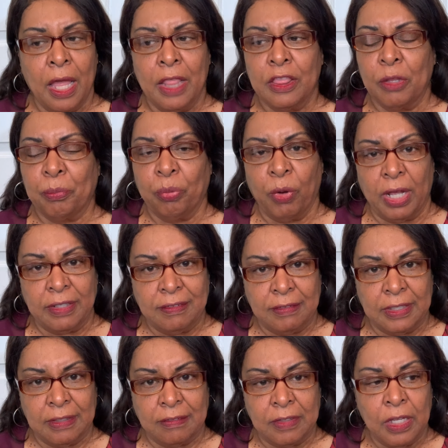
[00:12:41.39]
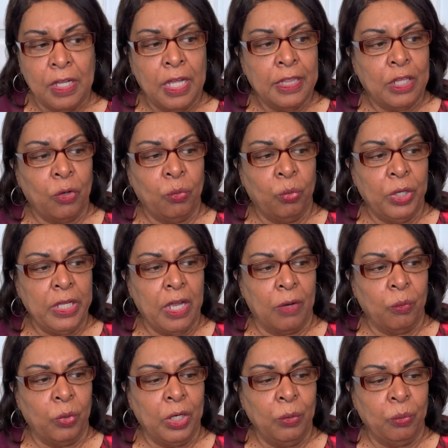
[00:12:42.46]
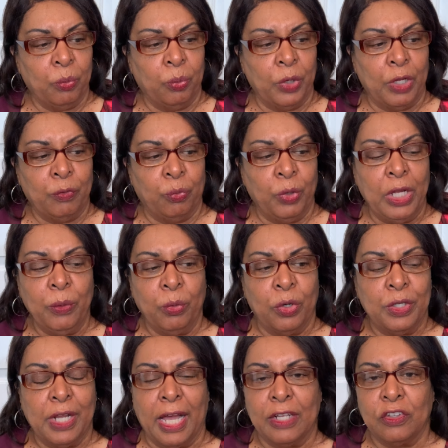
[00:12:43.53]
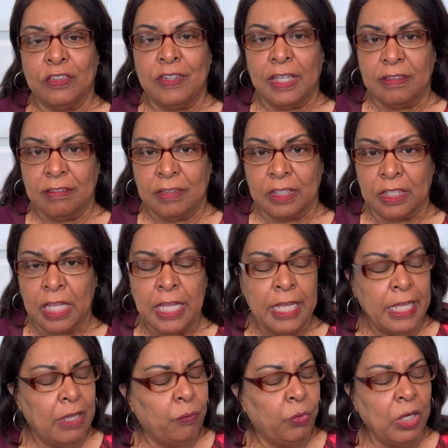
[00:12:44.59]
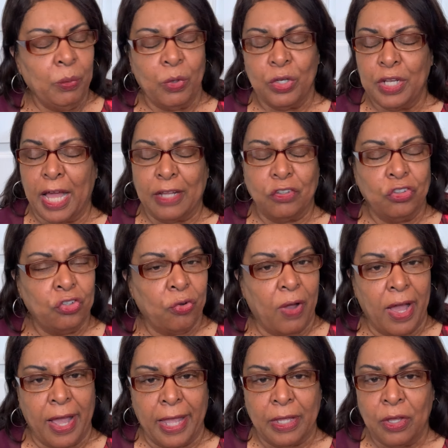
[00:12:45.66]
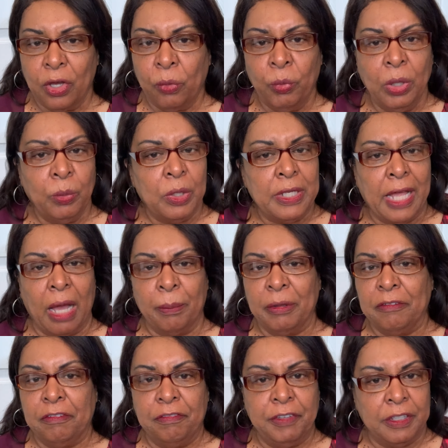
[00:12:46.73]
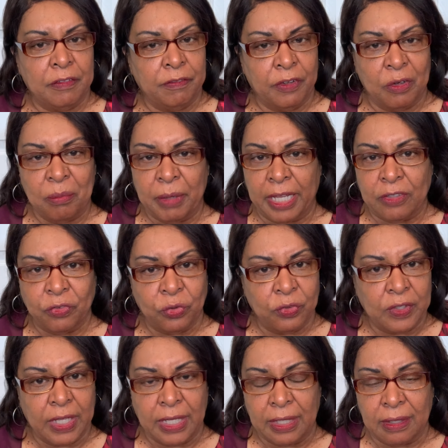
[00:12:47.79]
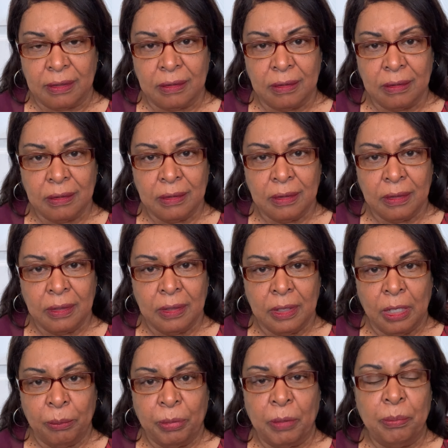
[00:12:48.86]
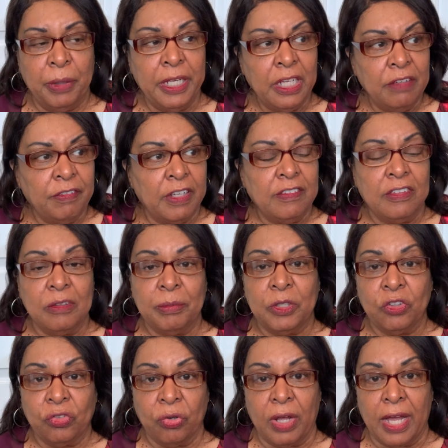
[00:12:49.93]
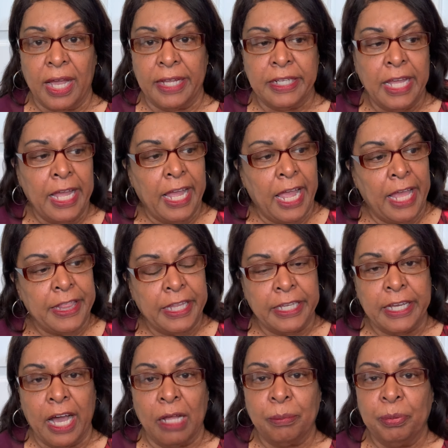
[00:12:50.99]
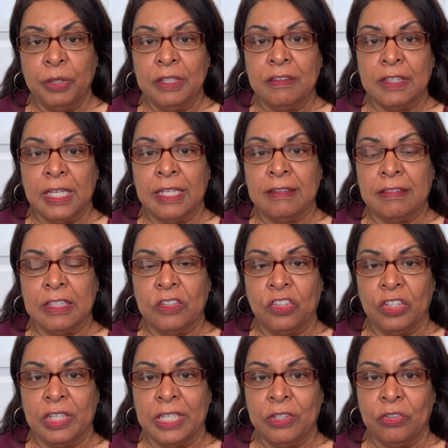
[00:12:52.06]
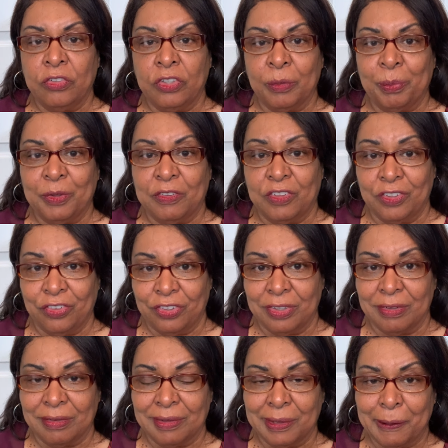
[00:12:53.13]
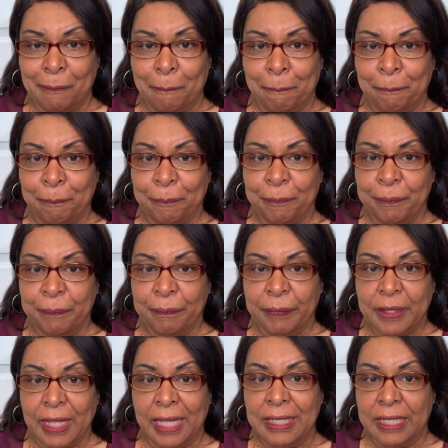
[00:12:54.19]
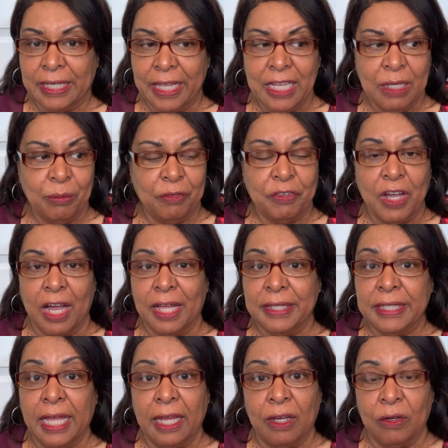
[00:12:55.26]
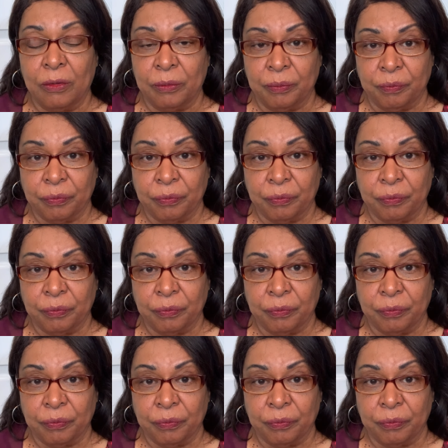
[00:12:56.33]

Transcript: the process that we, we if we were not tested, if we were not tried, we would not be fit for the master's hand. But many of us have been tried and then God puts us into leadership positions in the kingdom of God now.